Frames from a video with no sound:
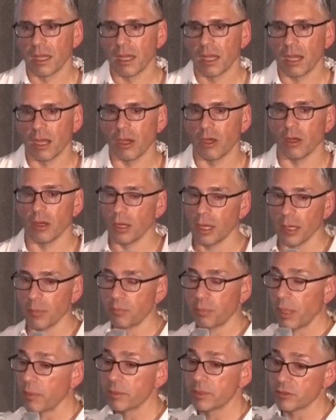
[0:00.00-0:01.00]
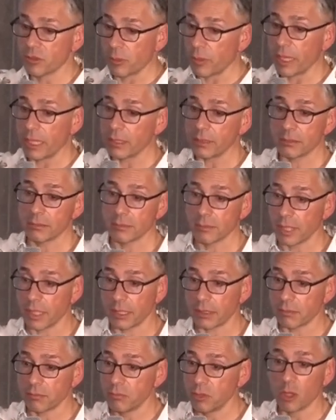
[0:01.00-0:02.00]
uh, uh, public domain like
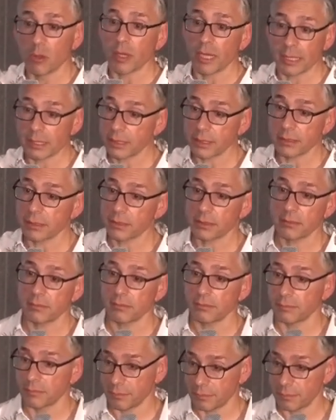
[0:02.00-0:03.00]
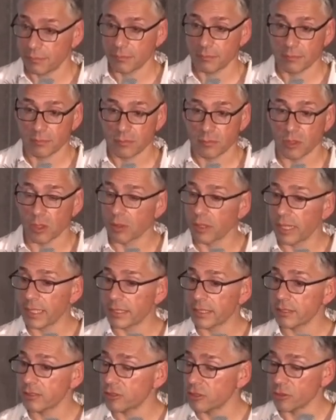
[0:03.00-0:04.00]
no license no
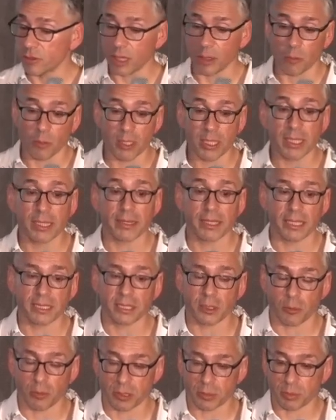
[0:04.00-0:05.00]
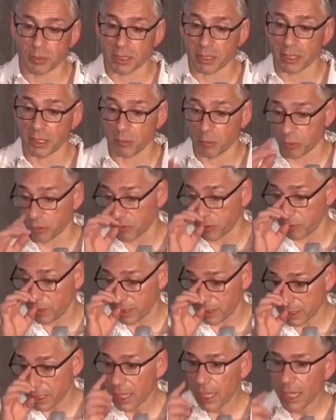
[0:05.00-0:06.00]
license no one of the things that was particularly important to me
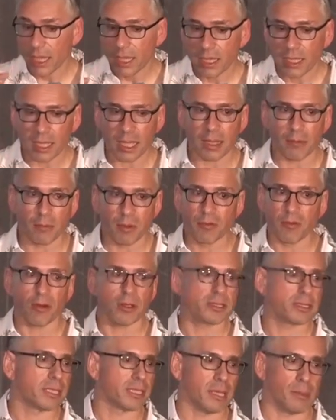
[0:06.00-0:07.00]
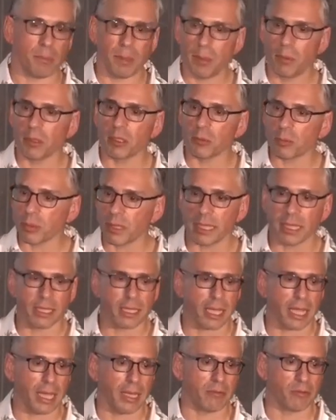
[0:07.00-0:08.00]
is we've all seen it. People are playing
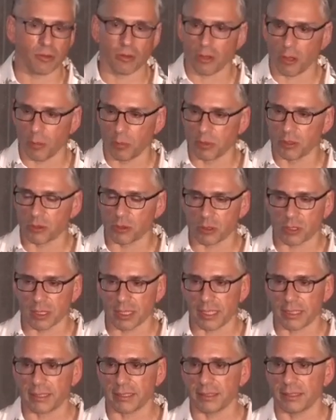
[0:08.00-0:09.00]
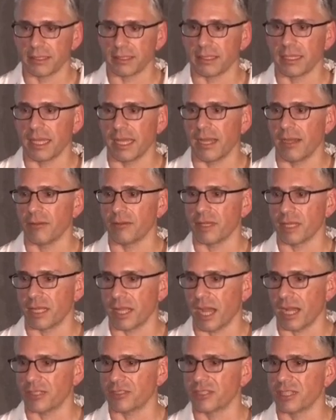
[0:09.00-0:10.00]
games with open source licenses now, the
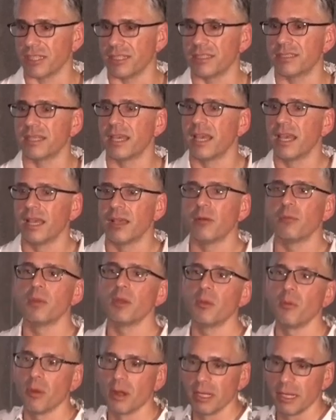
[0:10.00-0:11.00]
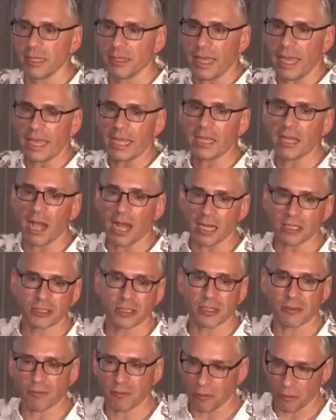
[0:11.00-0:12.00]
gotchas. We wanted a
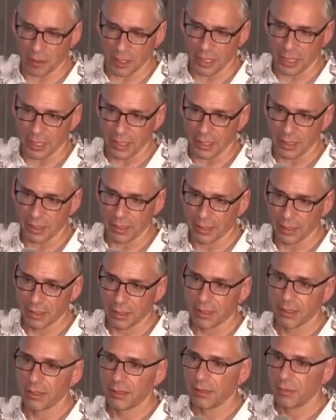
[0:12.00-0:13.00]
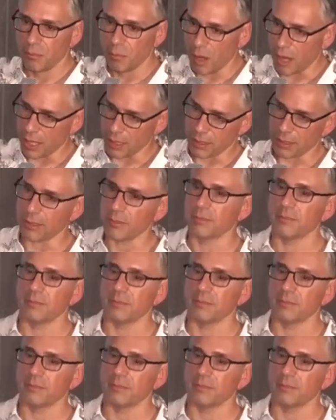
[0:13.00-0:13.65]
gotcha free model.